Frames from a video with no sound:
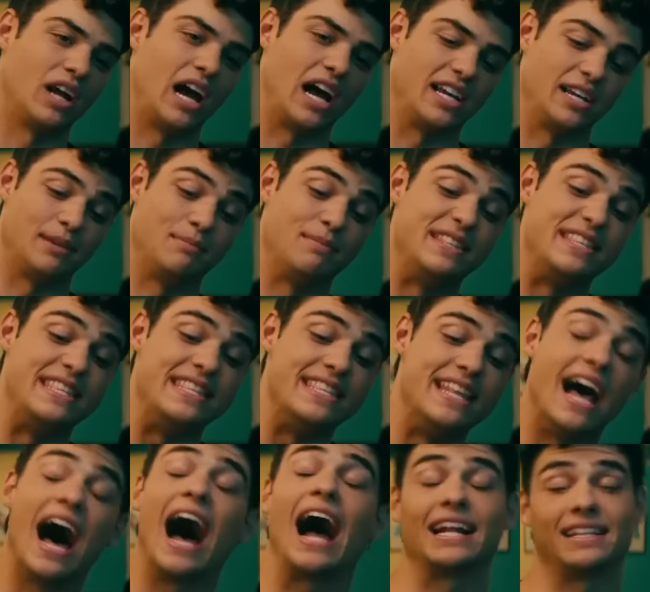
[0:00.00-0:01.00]
I
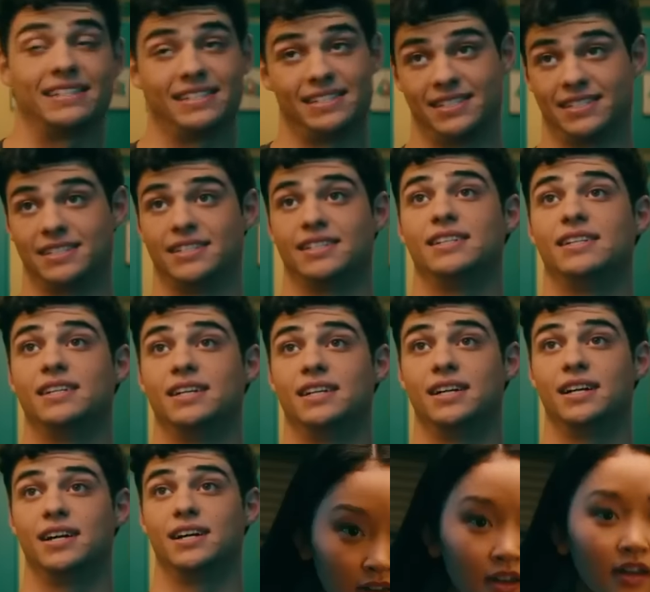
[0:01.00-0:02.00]
am not
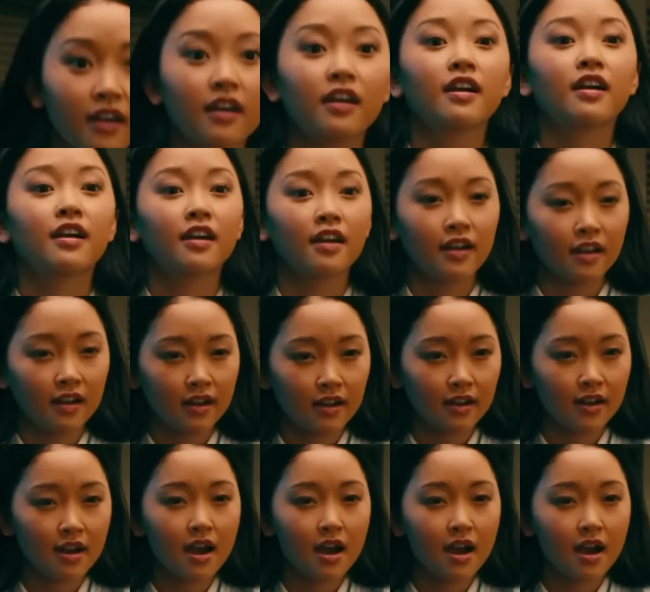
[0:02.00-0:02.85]
obsessed with her.